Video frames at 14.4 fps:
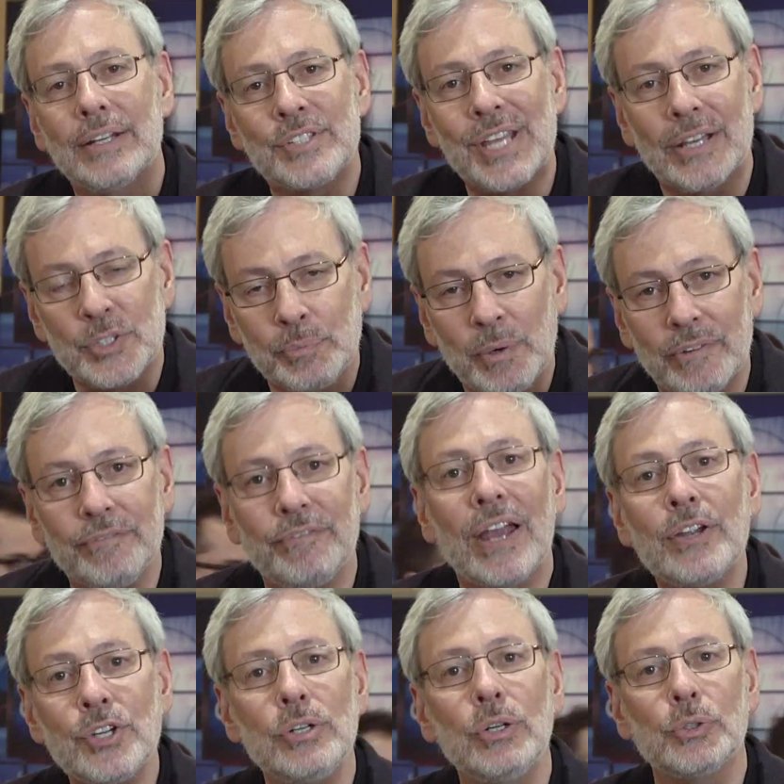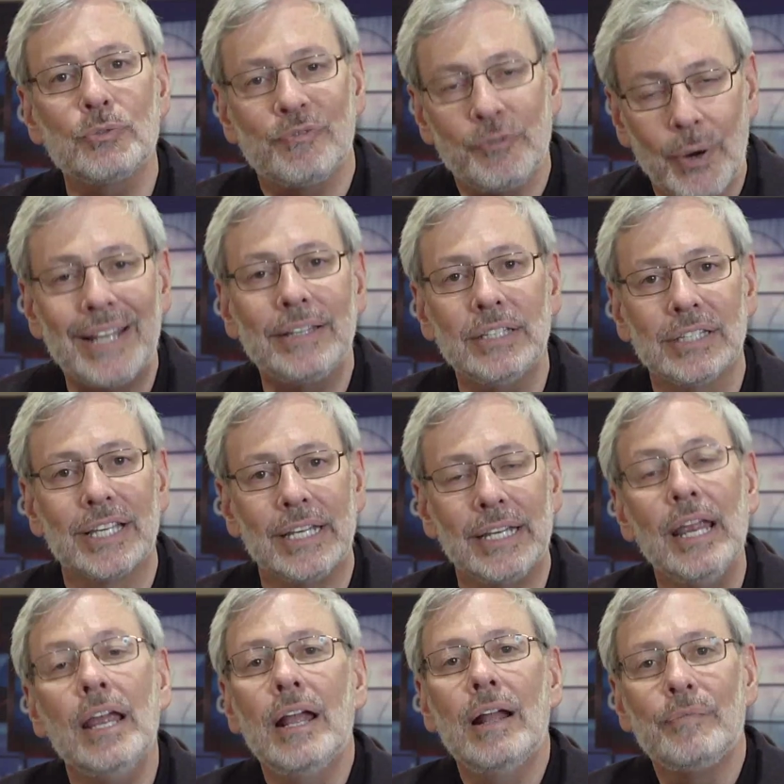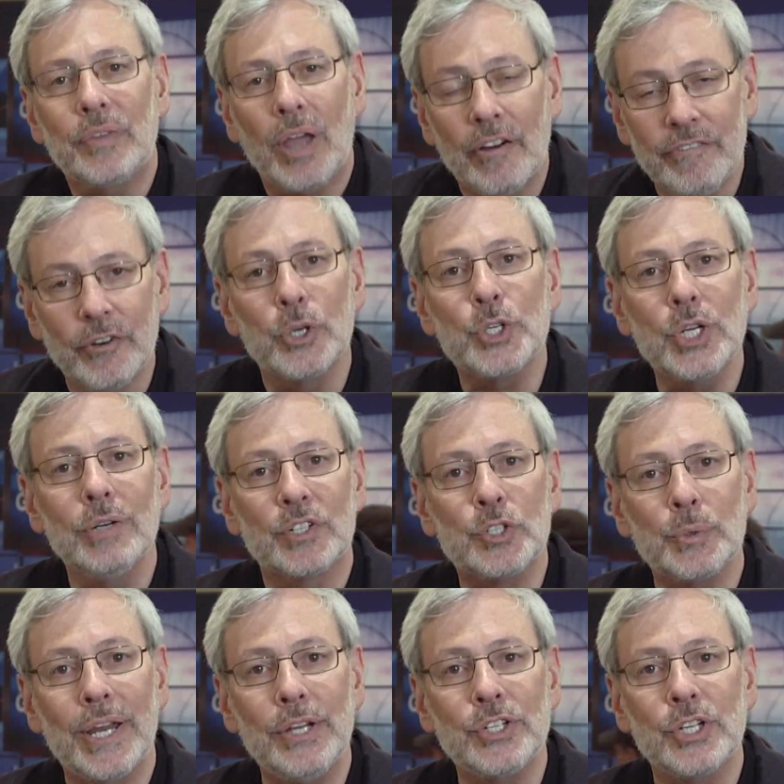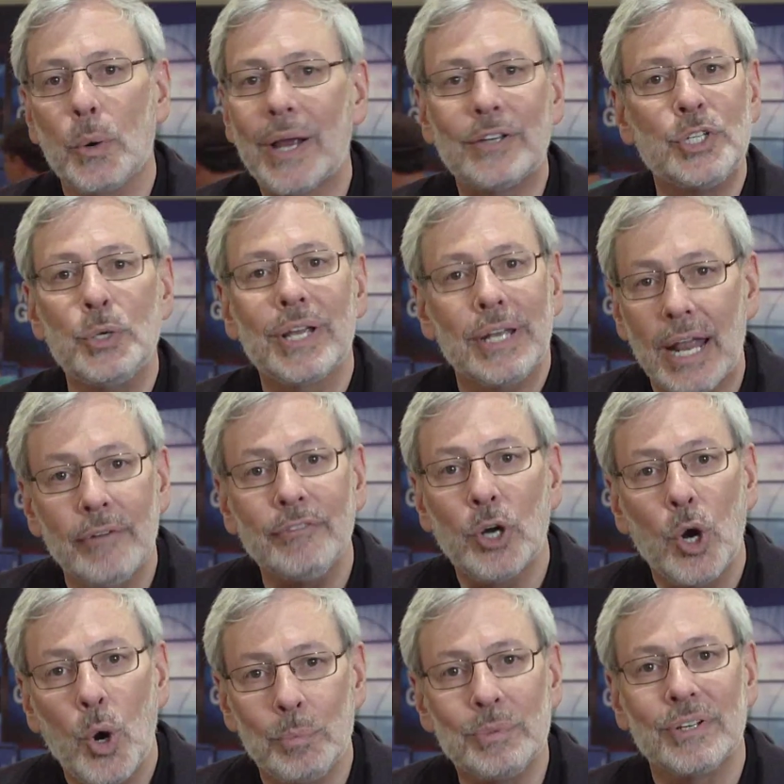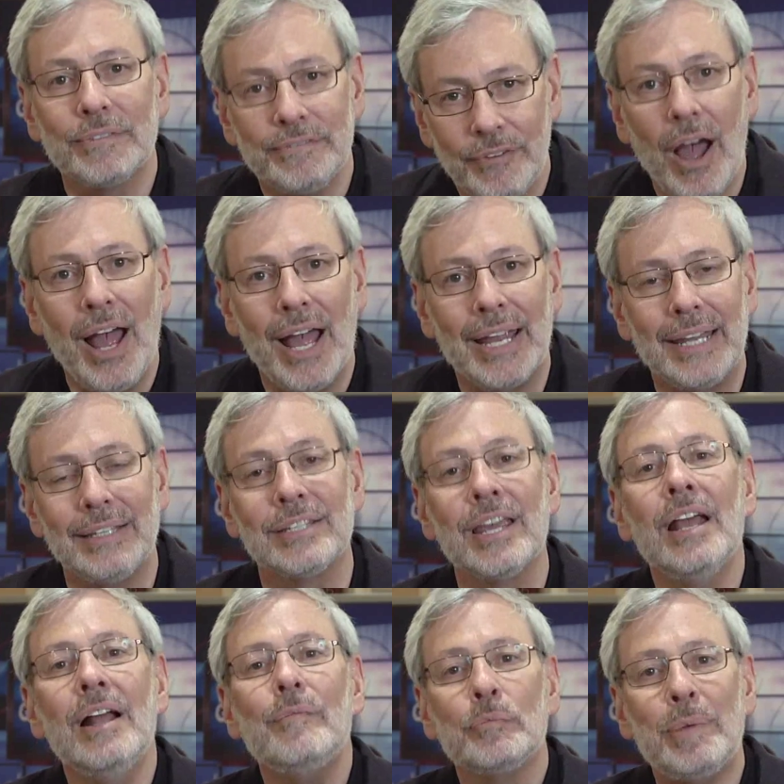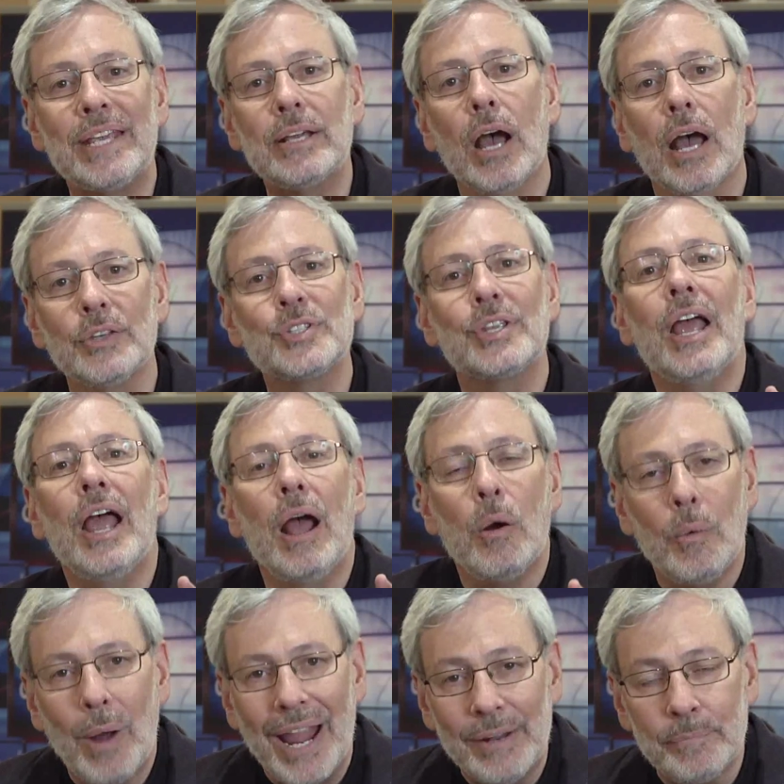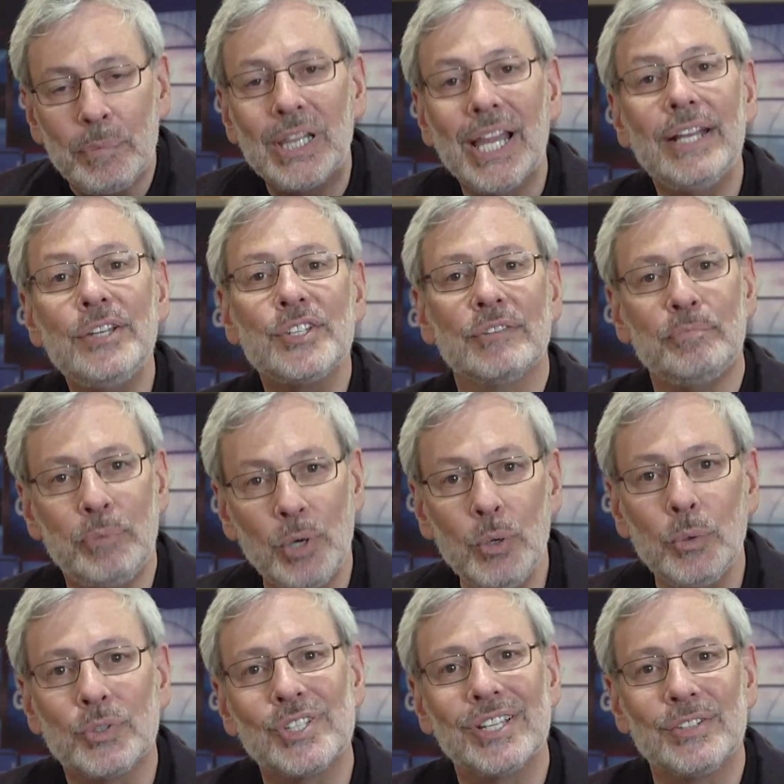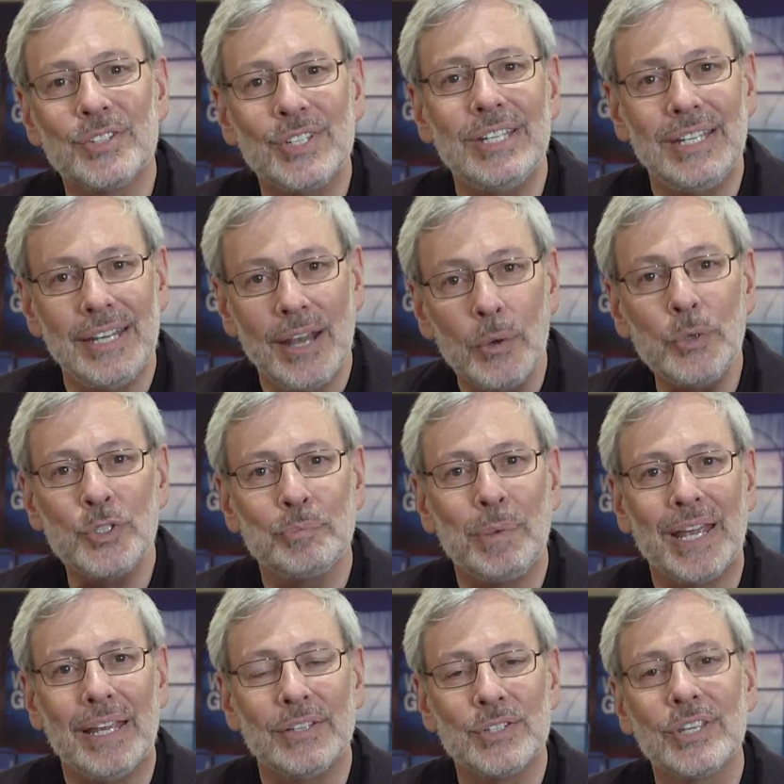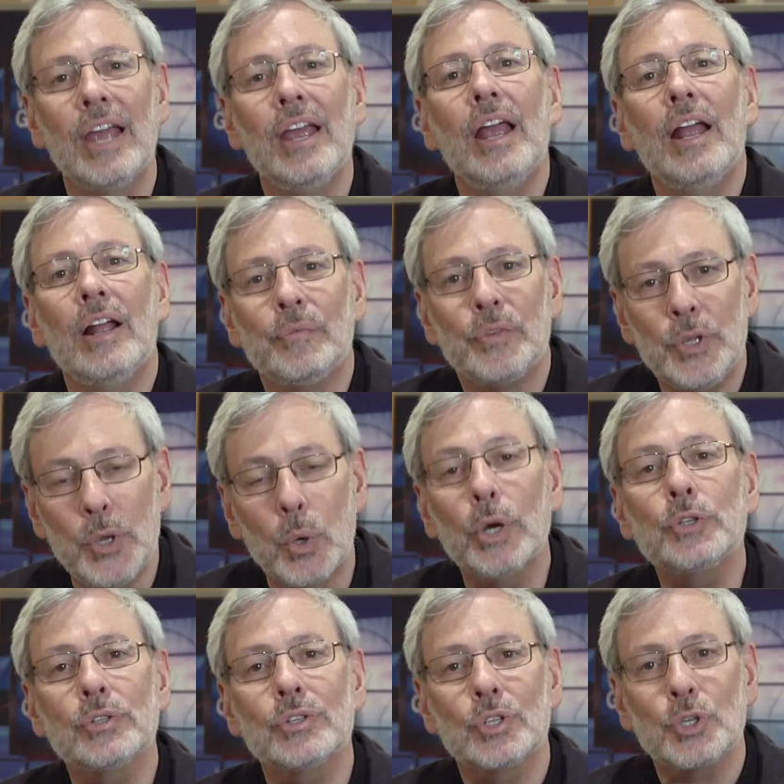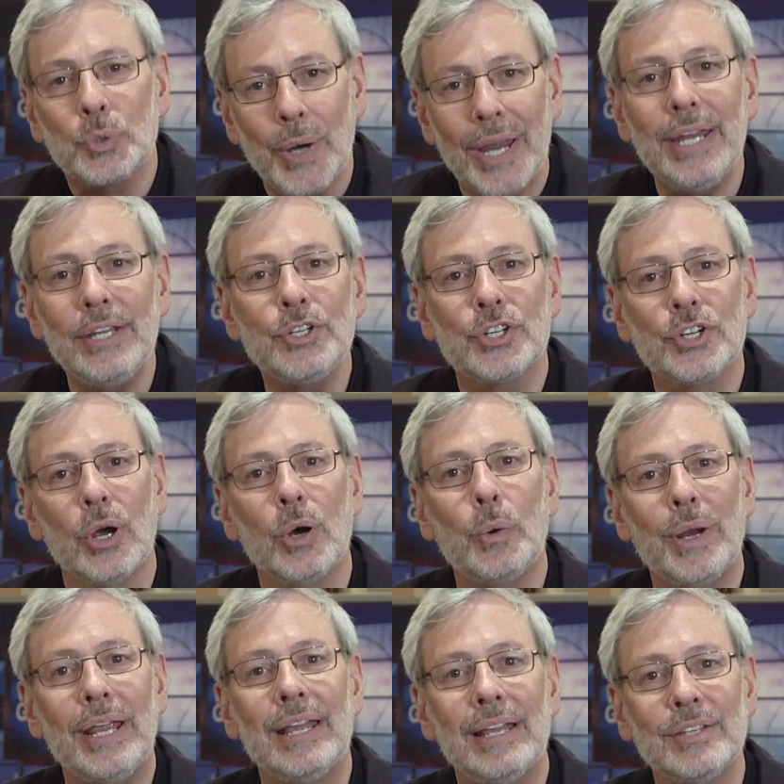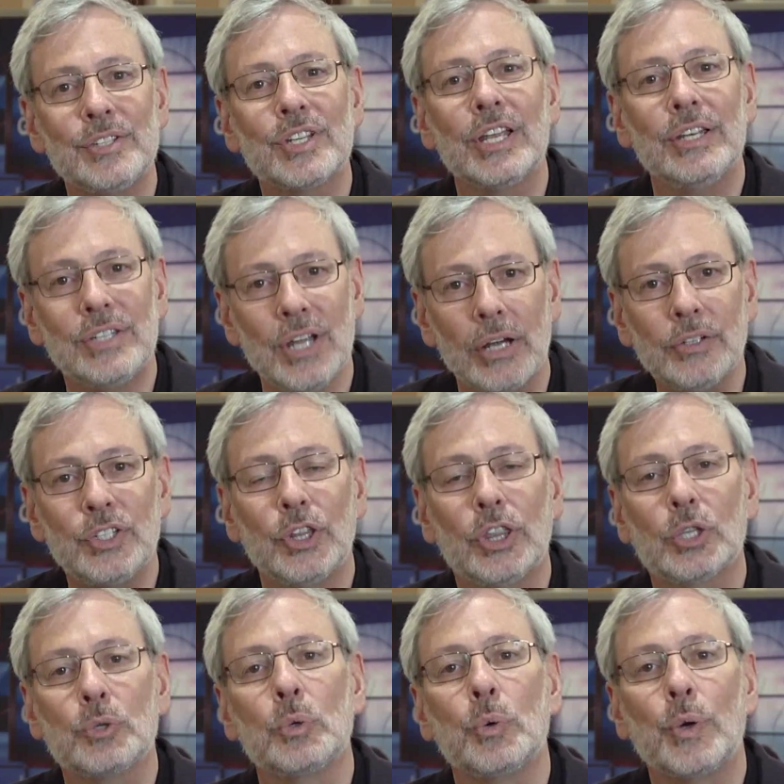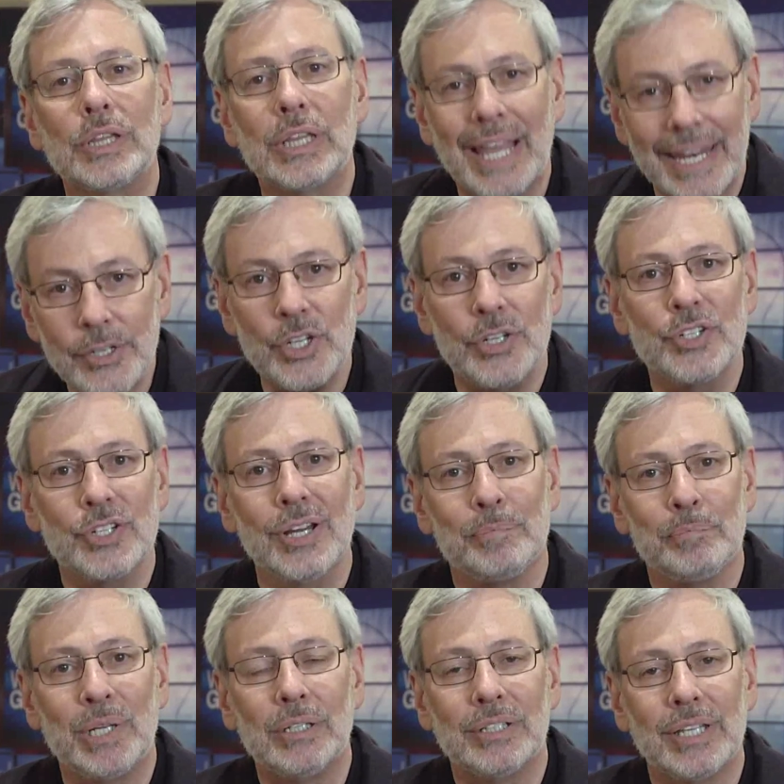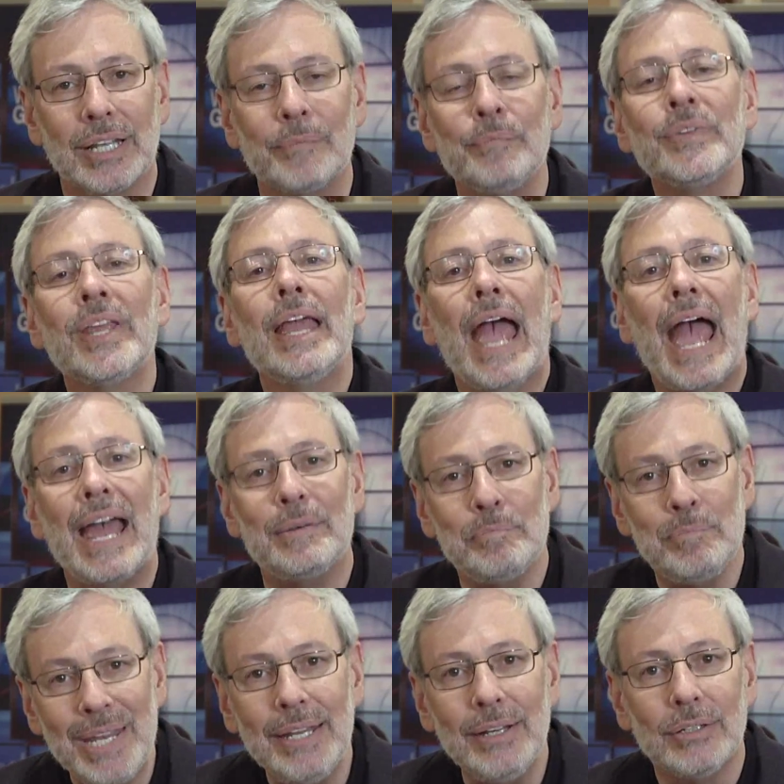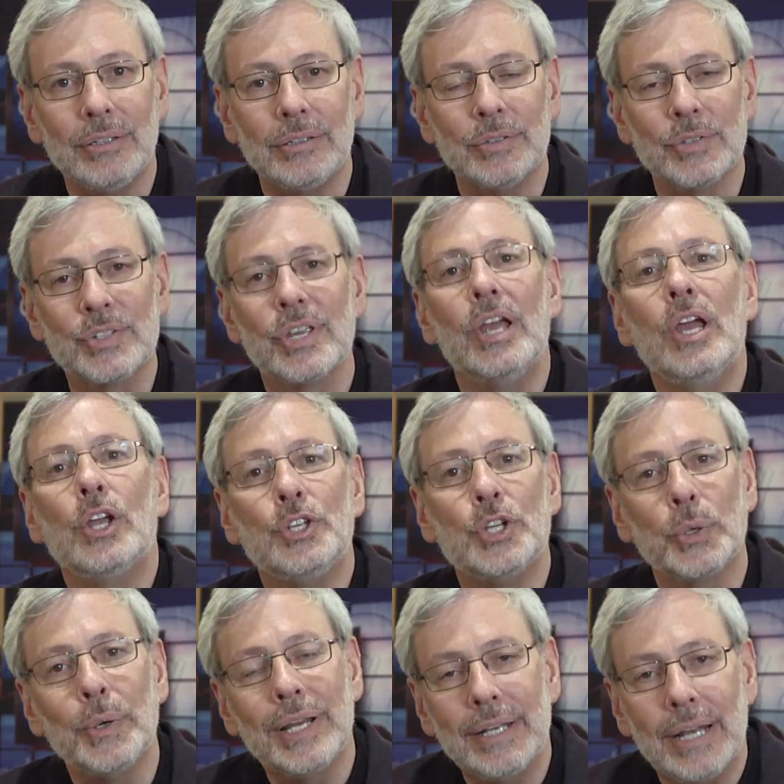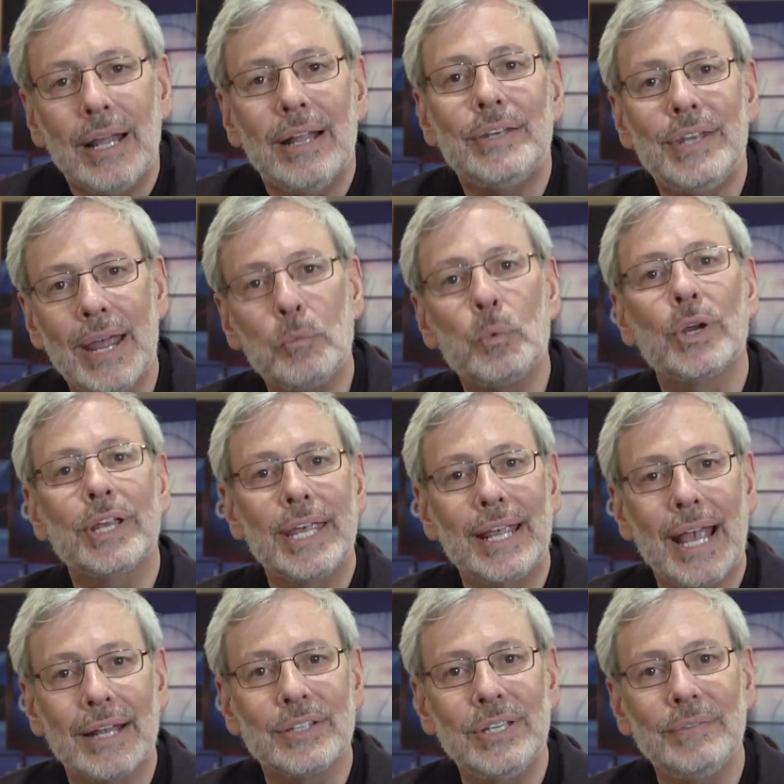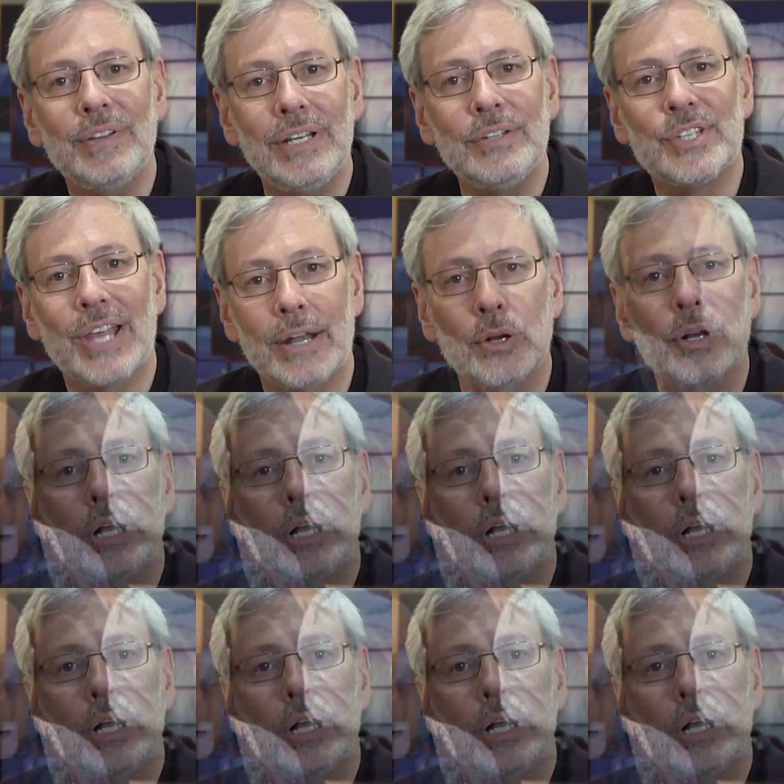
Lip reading: is as professional-friendly a version of a trade show as you could ever hope to find, because in place of booths at CEO Space, your trade show is conducted through relationship building, at meals, during networking activities that are